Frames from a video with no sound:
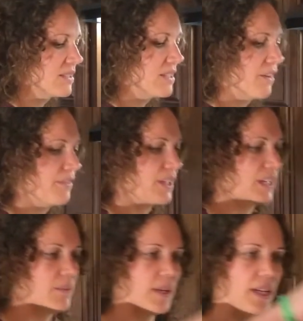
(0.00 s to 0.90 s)
is definitely
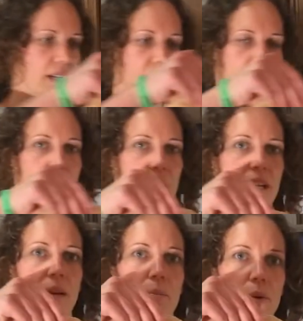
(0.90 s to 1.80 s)
going to be a nice big
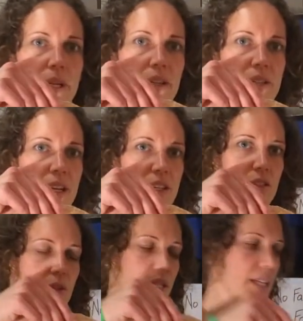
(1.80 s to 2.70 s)

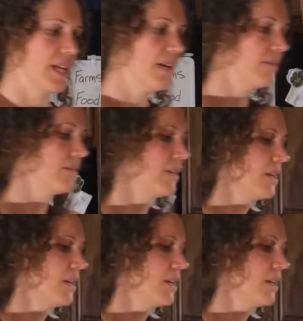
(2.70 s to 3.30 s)
burrito-sized tortilla.